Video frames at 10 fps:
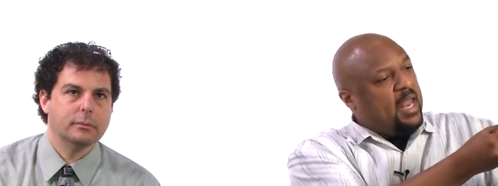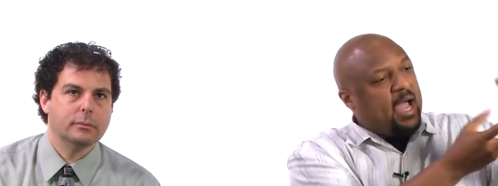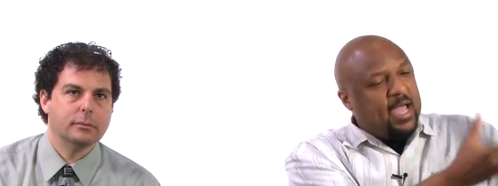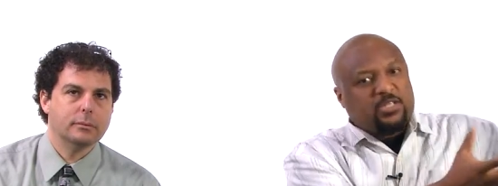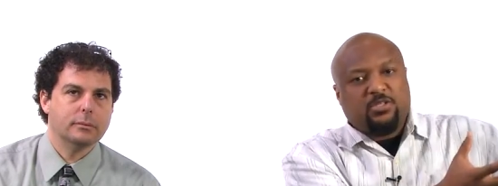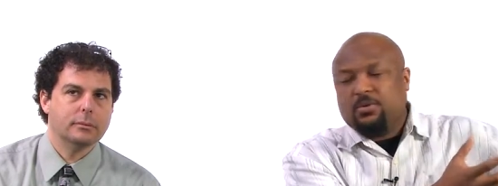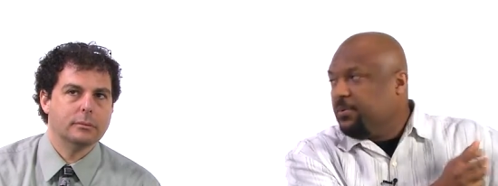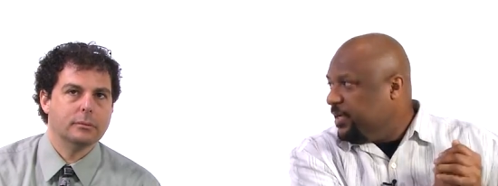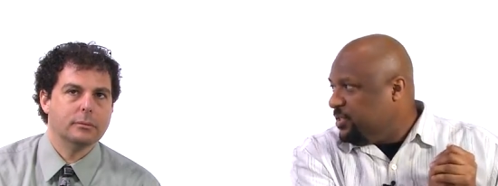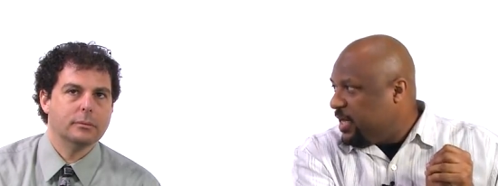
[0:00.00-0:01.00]
Speaker 1: and I actually do a
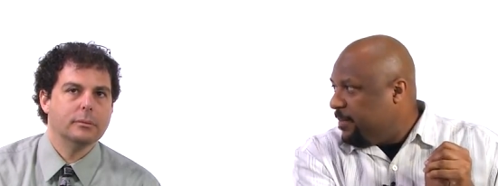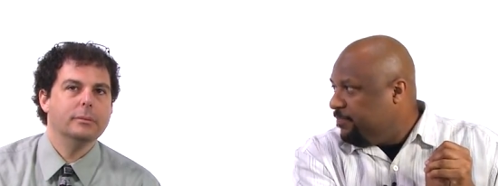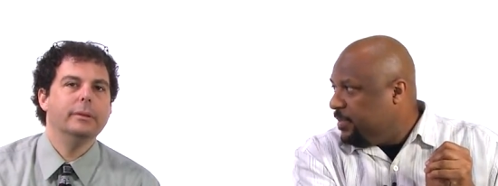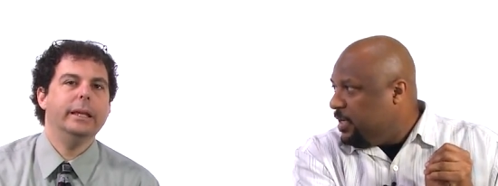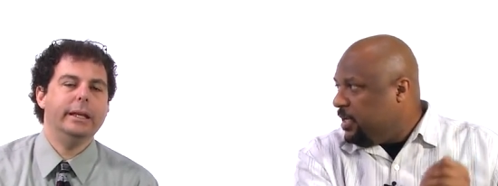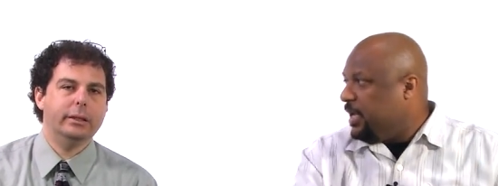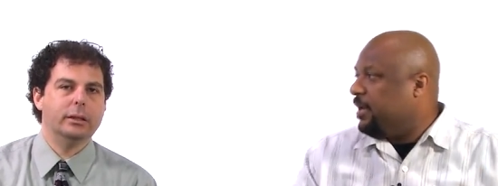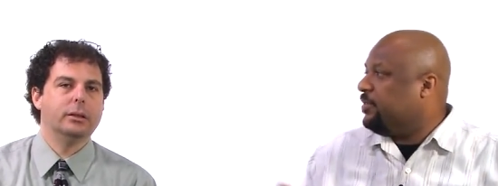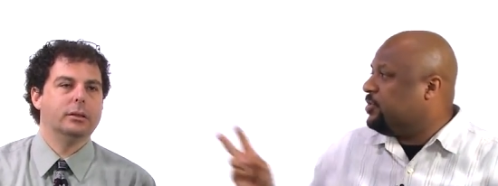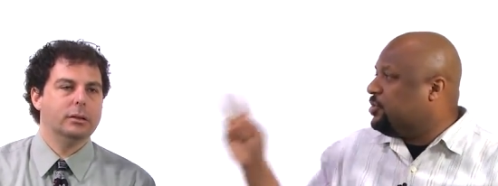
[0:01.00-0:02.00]
pretty good job. Neat.
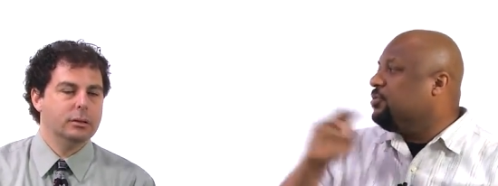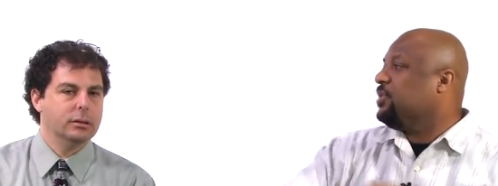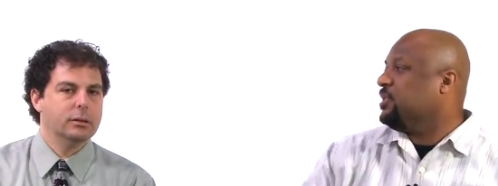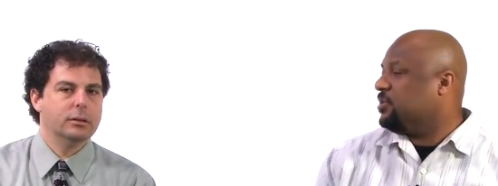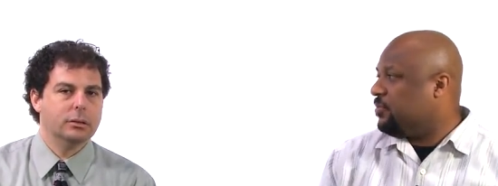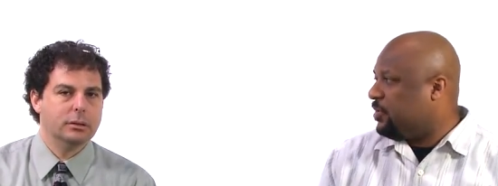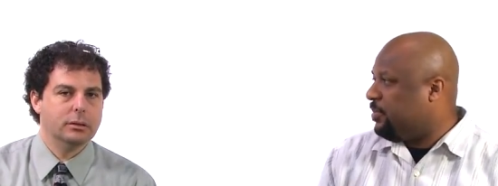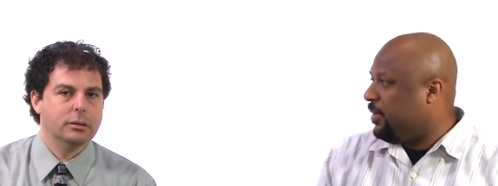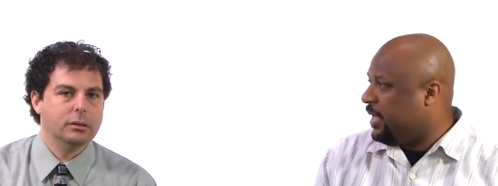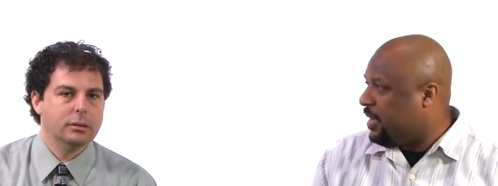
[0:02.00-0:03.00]
Now, there's two things that are
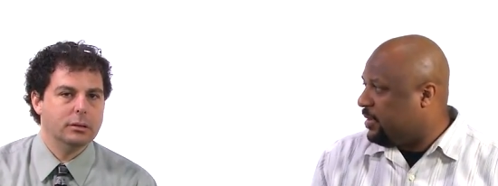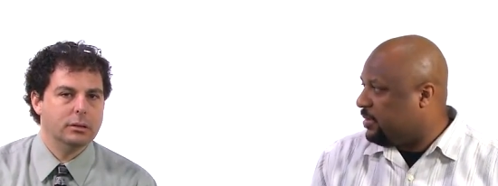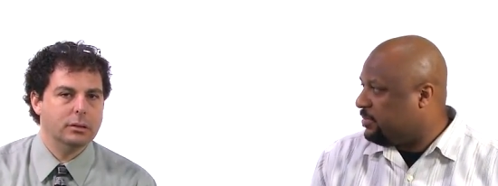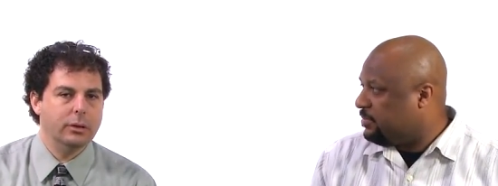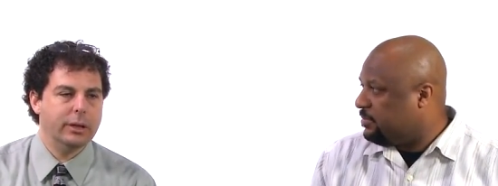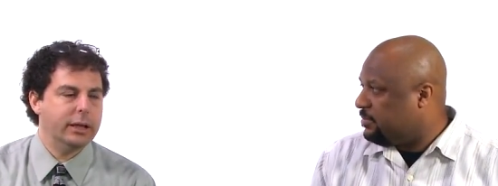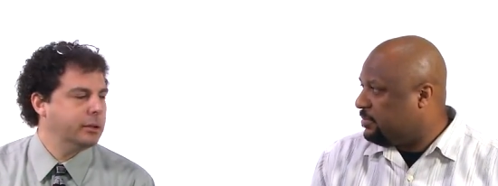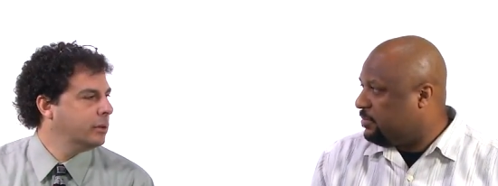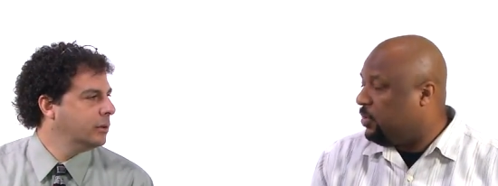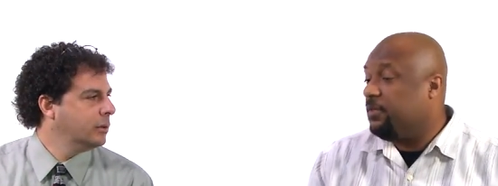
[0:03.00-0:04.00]
worth pointing out here.
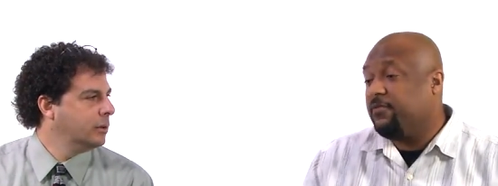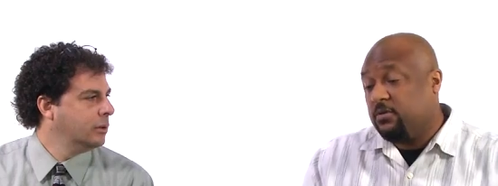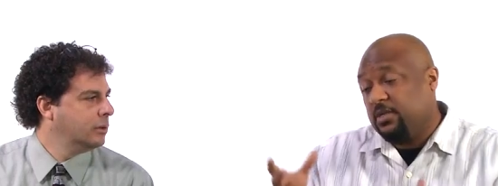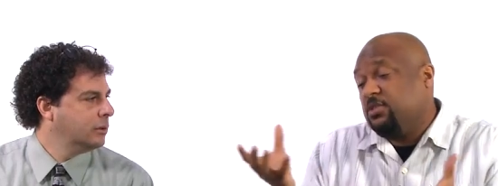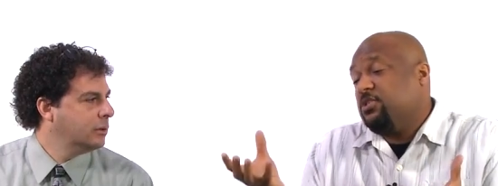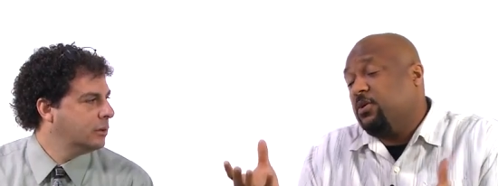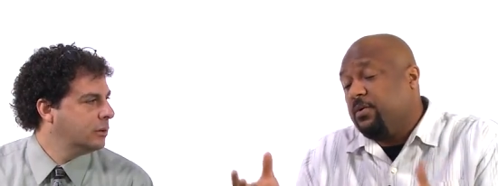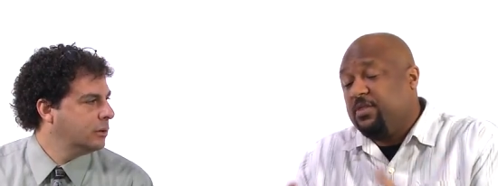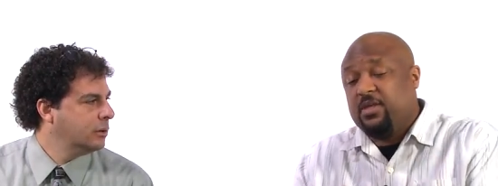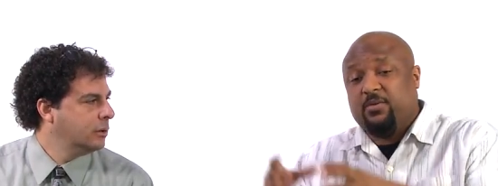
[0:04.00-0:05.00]
Okay. Well, the, there's a
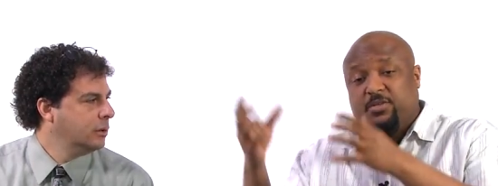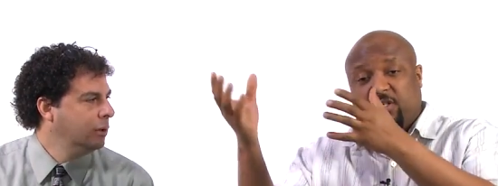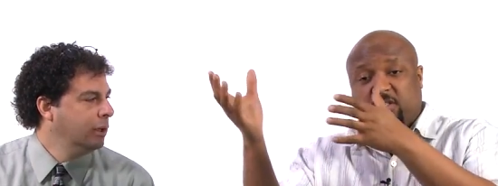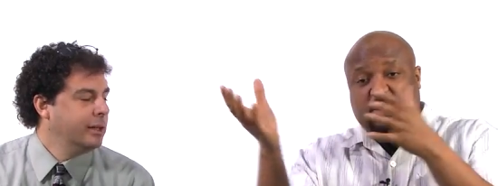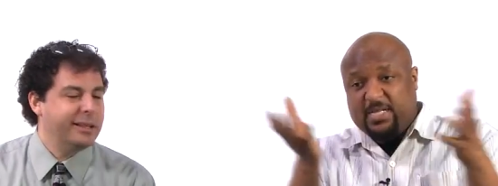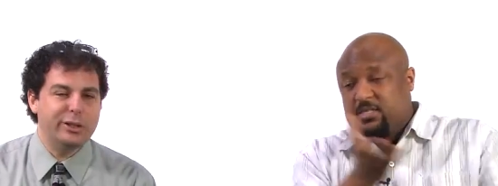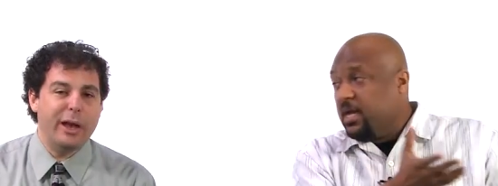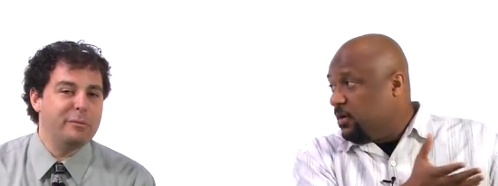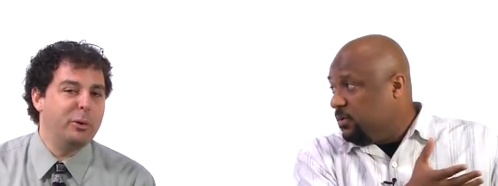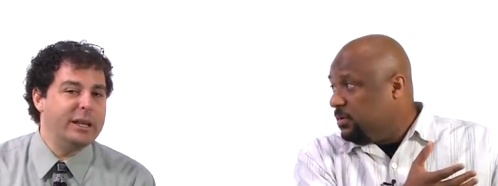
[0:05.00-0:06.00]
zero thing, which is... It's like
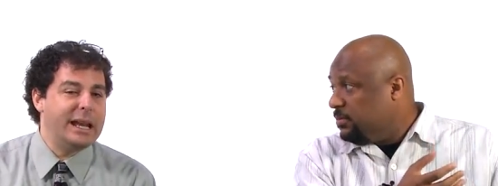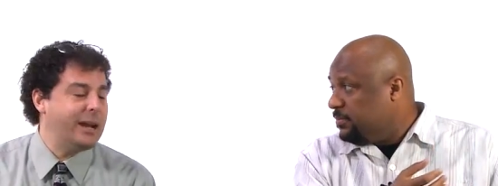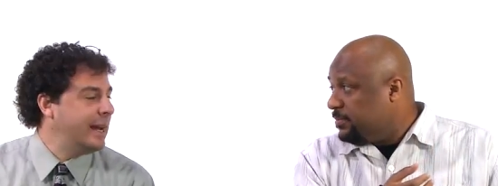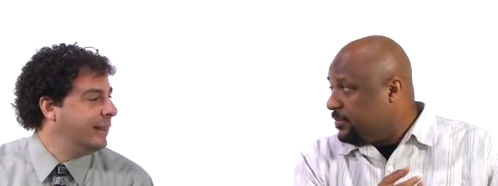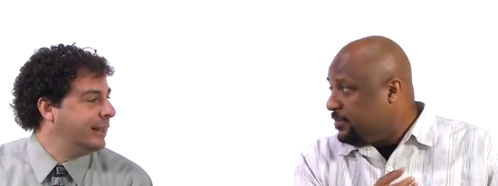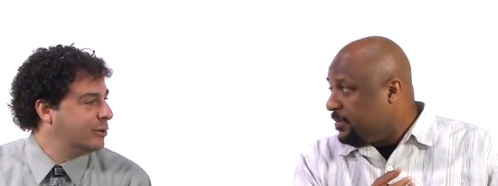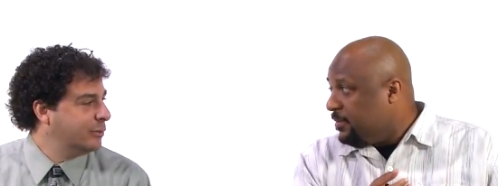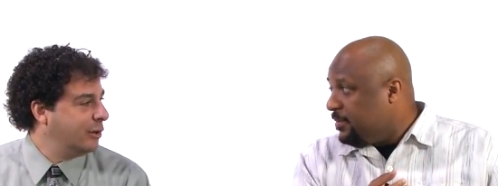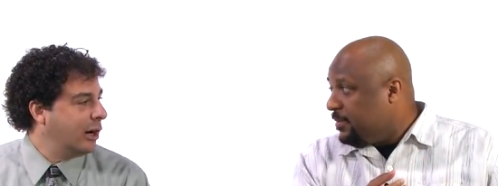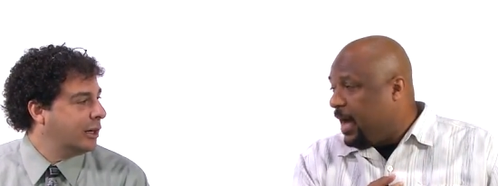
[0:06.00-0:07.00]
you haven't
Speaker 2: pointed out anything
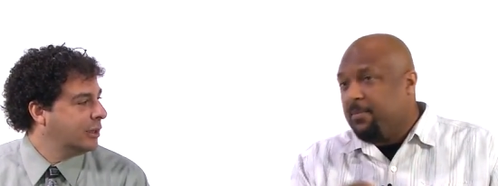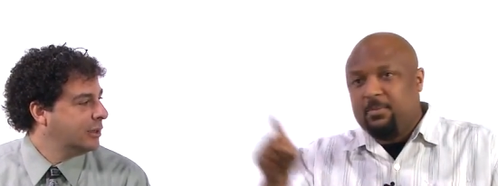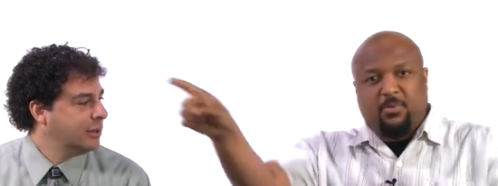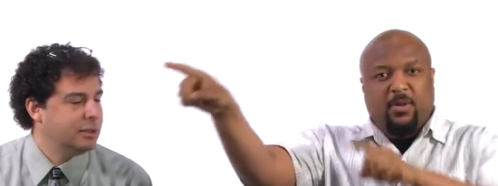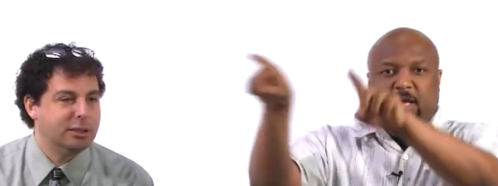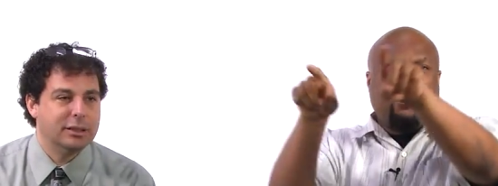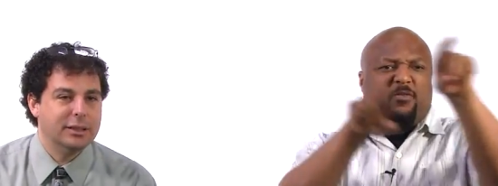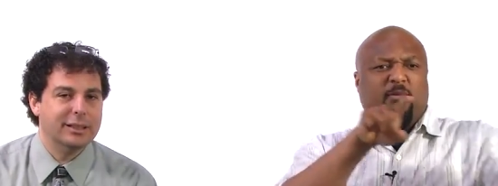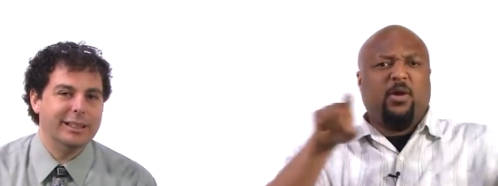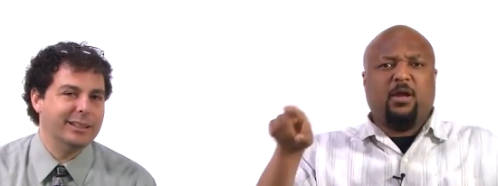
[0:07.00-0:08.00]
so far. I've been pointing
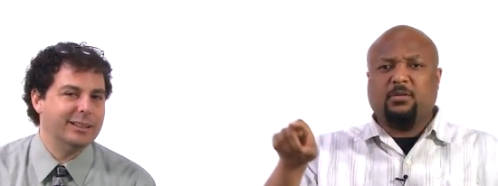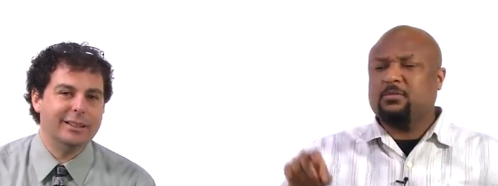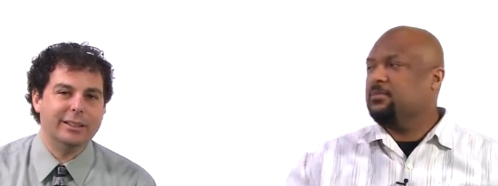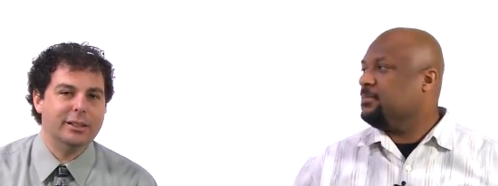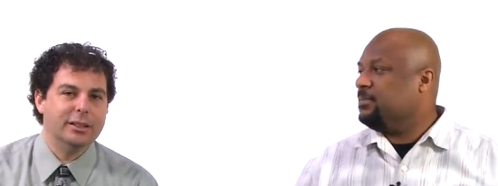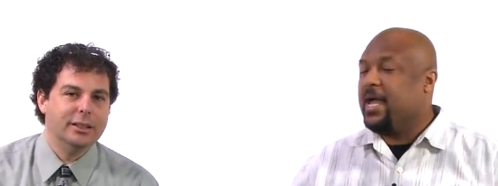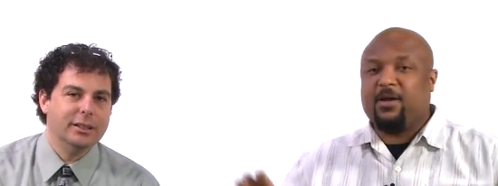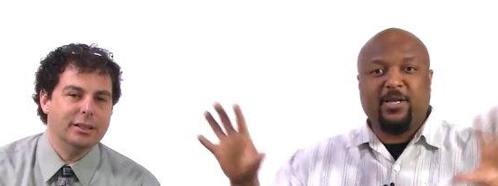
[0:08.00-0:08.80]
everywhere.
Speaker 1: Yeah.